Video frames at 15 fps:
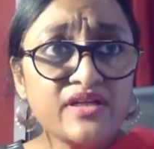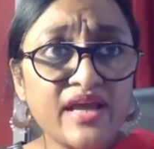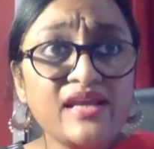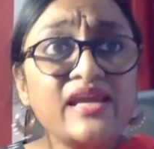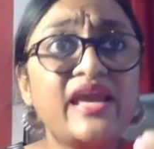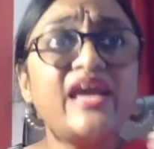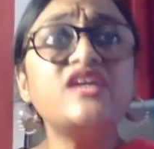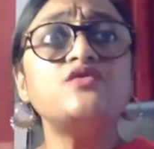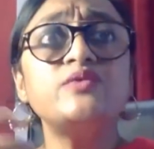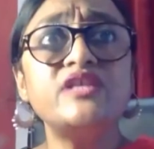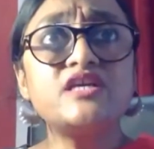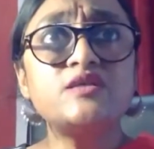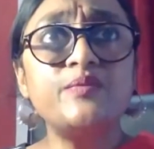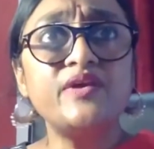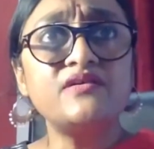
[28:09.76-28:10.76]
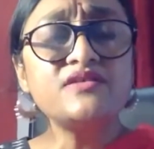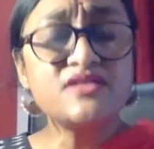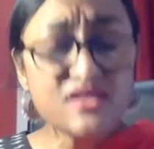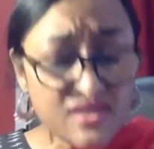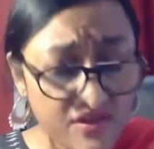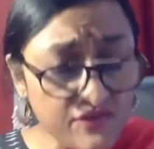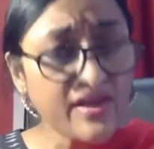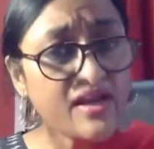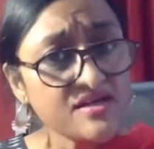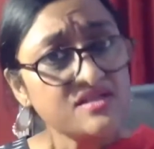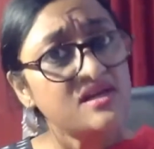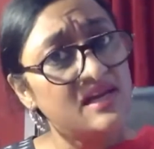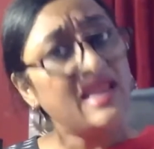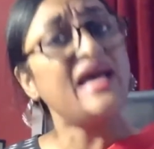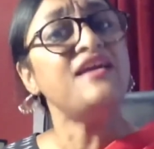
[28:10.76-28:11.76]
engage with experiences and
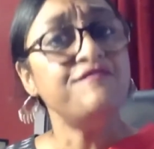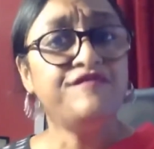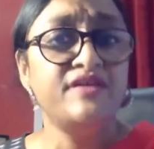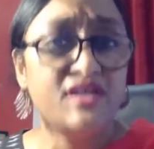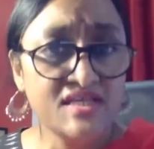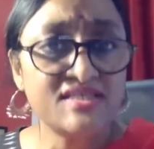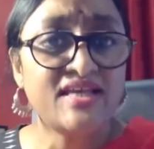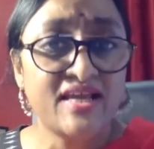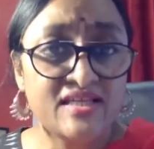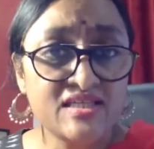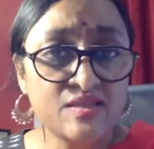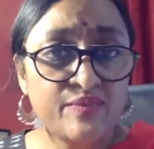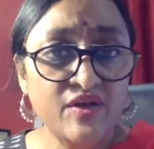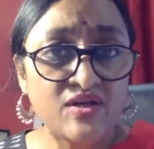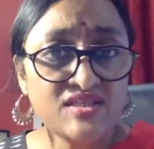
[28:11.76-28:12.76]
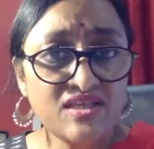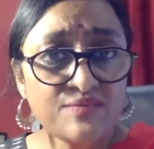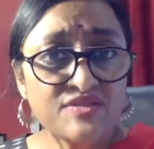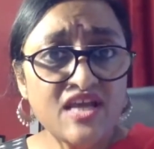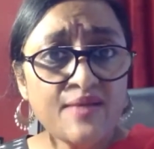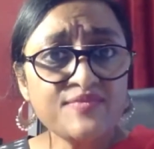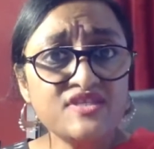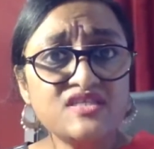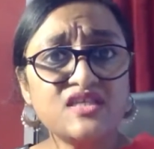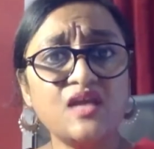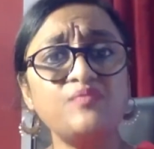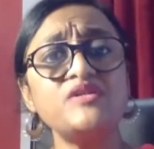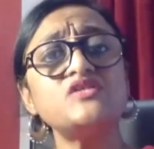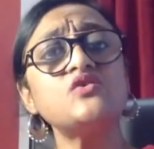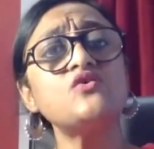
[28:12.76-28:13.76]
re-enter life in a sense, because sometimes this
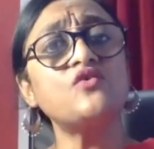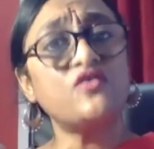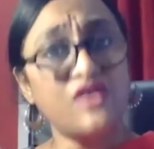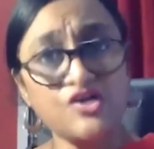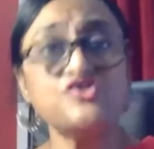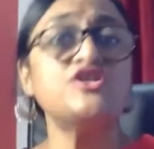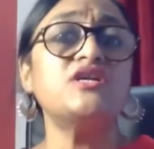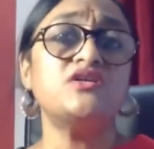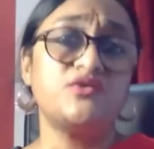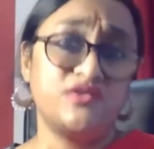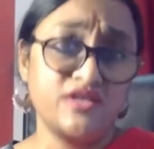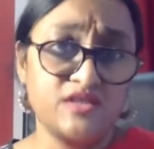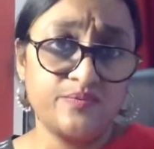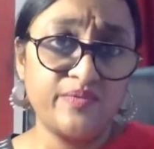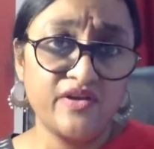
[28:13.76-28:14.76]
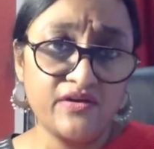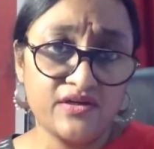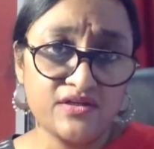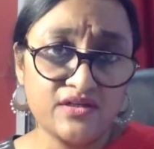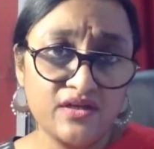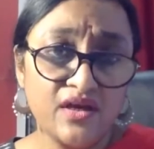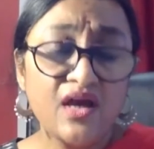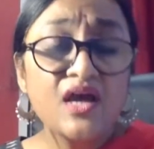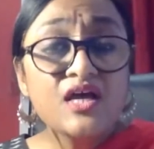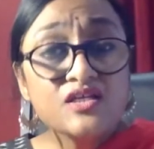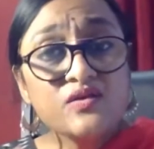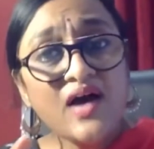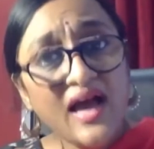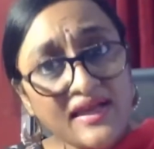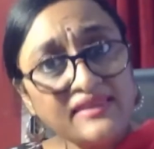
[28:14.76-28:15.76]
can be so crushing to the spirit.
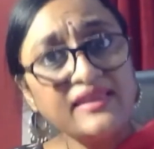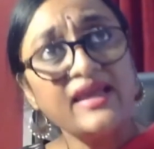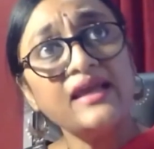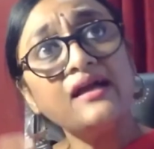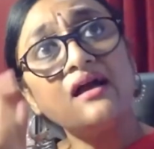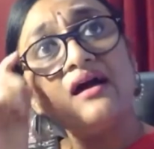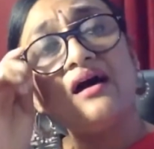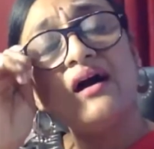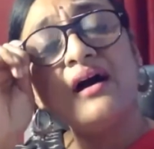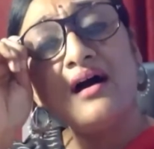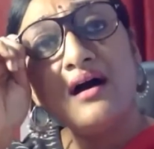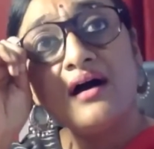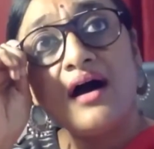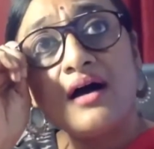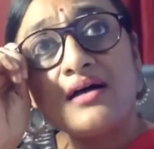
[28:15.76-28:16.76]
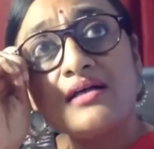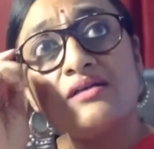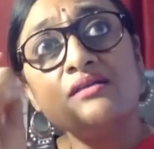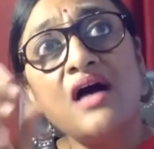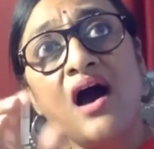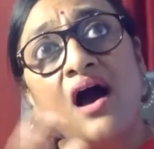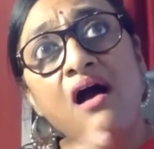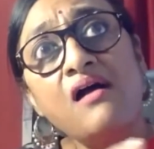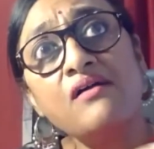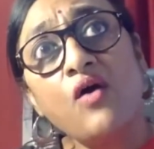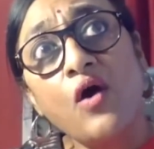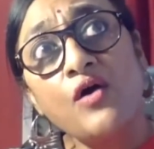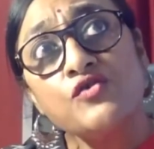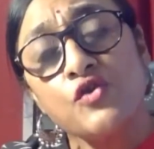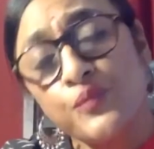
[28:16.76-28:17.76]
So I think our
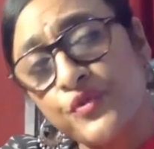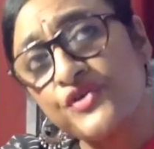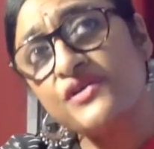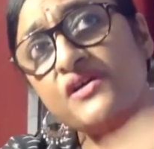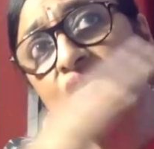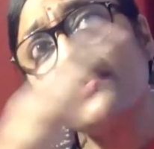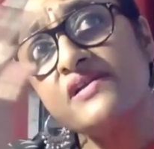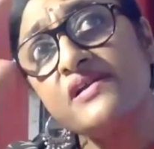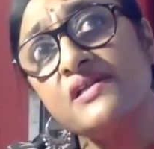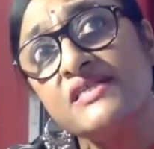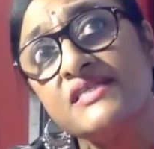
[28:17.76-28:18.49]
entrepreneurial